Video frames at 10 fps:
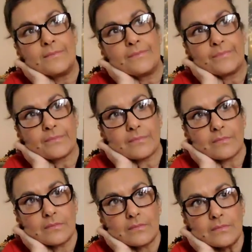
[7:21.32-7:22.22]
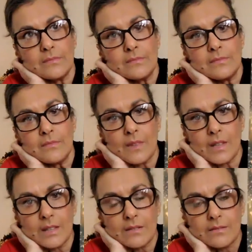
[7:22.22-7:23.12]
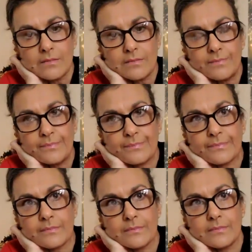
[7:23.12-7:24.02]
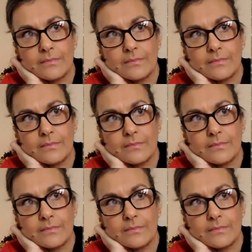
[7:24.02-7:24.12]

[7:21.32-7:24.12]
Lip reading: (no one is talking)